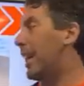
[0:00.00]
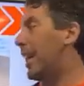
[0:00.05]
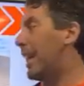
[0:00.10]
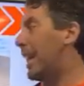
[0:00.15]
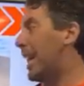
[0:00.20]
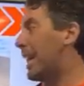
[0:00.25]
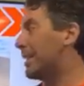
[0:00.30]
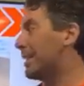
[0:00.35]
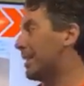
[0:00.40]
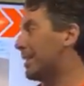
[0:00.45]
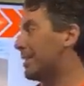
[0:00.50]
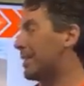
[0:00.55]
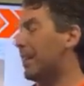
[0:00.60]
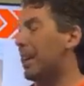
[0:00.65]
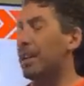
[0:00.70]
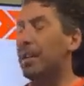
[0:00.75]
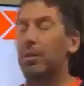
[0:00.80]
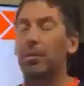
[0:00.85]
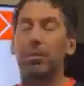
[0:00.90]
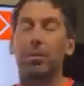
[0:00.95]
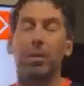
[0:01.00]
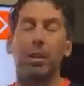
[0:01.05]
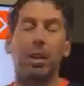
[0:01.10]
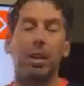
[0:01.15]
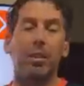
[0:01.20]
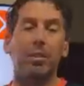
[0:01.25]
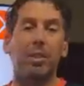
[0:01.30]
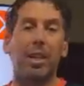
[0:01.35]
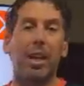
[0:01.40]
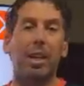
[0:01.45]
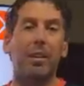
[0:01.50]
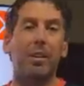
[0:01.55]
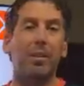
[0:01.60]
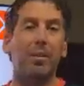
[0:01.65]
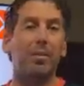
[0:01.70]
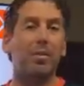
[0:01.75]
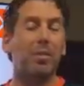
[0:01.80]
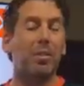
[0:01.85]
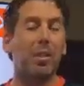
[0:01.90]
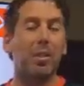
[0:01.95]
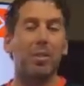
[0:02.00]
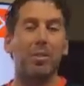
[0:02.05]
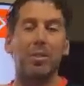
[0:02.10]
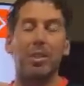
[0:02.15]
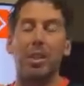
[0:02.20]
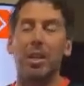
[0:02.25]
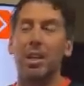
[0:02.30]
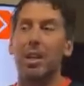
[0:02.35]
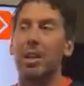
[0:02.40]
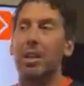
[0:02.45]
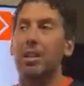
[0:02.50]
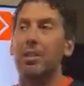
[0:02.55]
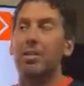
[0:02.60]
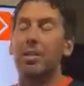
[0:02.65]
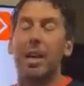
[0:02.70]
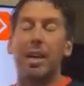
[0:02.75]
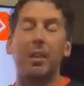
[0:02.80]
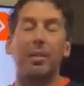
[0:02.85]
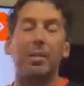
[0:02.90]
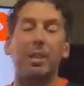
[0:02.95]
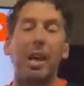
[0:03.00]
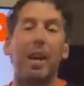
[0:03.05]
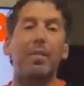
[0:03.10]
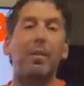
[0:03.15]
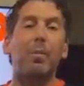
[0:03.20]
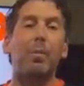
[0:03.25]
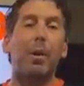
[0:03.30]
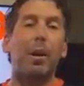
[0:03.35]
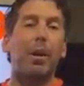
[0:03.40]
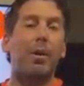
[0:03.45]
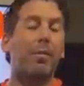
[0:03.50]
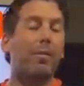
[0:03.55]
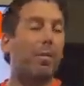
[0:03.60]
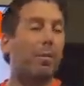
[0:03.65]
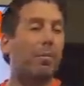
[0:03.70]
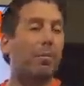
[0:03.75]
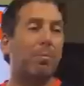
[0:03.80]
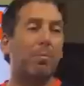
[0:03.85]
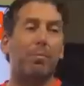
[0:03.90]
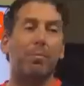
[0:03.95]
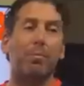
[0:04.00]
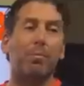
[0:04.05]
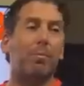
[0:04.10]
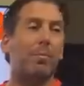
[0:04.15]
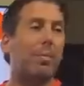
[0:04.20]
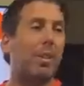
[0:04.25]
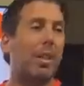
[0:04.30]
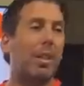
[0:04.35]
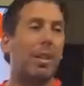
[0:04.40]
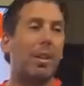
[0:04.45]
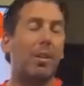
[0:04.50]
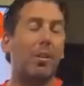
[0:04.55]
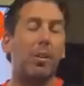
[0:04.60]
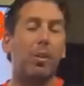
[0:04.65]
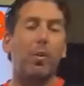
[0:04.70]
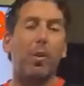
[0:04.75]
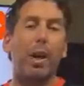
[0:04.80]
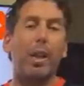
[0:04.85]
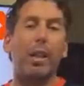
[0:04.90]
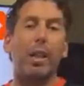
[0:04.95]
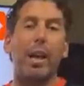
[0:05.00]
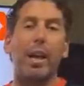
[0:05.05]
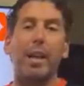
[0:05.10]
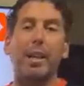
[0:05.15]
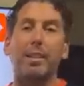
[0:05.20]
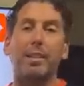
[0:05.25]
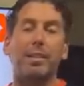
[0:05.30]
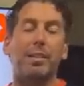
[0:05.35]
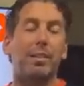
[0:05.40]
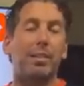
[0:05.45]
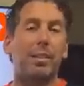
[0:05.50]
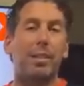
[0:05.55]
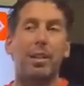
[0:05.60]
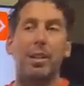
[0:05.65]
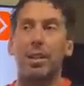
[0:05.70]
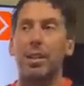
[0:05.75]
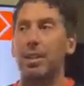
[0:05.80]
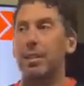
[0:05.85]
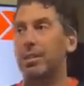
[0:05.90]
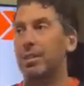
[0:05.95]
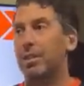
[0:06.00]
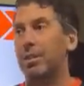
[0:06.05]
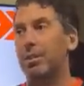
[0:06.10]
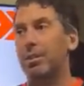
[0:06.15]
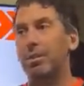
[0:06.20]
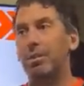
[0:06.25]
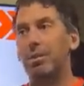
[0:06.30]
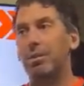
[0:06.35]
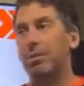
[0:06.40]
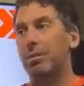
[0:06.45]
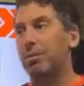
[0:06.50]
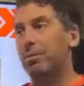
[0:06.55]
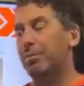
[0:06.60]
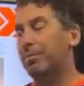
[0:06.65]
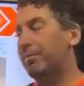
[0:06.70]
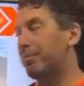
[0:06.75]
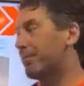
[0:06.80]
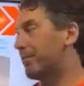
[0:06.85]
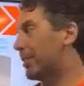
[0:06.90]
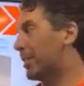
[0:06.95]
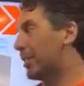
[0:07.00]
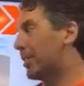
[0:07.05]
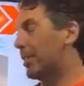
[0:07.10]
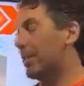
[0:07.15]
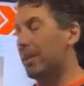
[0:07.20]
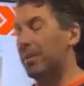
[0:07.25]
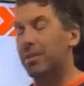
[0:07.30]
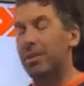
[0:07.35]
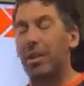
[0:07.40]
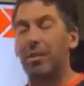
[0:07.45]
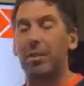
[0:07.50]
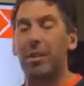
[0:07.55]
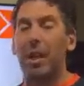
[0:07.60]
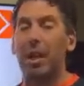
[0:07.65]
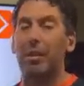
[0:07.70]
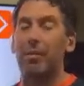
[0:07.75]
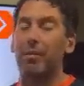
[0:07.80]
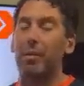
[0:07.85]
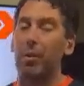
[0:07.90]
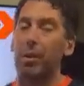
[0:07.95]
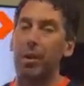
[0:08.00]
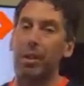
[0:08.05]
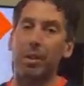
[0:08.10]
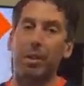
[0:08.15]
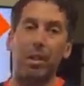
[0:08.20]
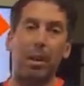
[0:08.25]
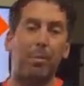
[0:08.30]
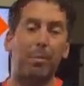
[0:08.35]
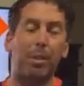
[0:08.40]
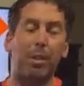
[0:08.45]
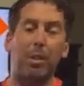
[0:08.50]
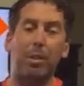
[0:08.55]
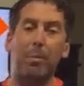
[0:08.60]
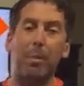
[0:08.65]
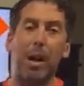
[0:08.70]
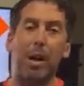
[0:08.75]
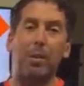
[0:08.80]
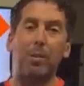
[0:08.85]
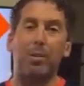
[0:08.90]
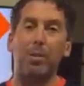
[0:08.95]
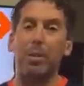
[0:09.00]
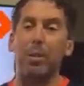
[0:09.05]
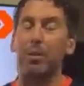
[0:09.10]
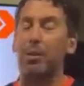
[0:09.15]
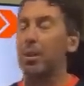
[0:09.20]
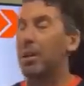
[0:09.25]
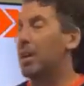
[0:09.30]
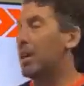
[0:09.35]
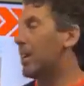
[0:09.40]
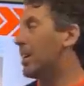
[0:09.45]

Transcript: and access the Idaho sand dunes. There's sand dunes everywhere, from the Great Lakes to Southern California to up into the mountains. So